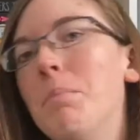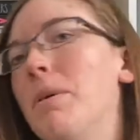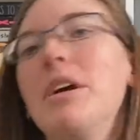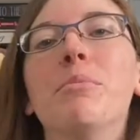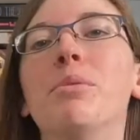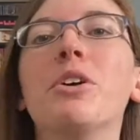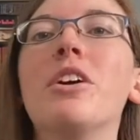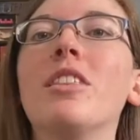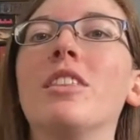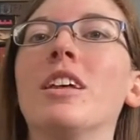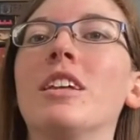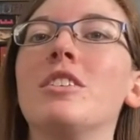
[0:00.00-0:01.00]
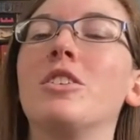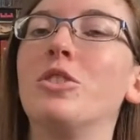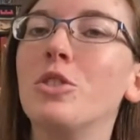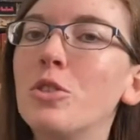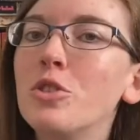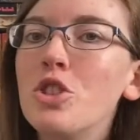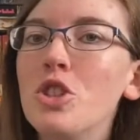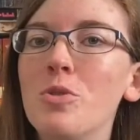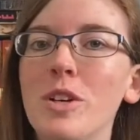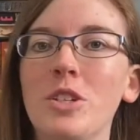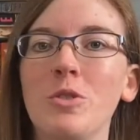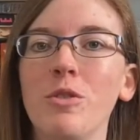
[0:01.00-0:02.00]
Pick a book that lulled you
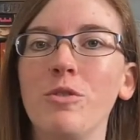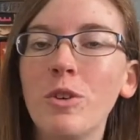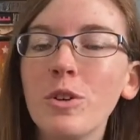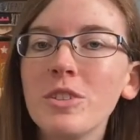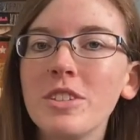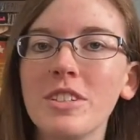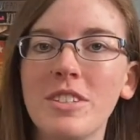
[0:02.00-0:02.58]
into a false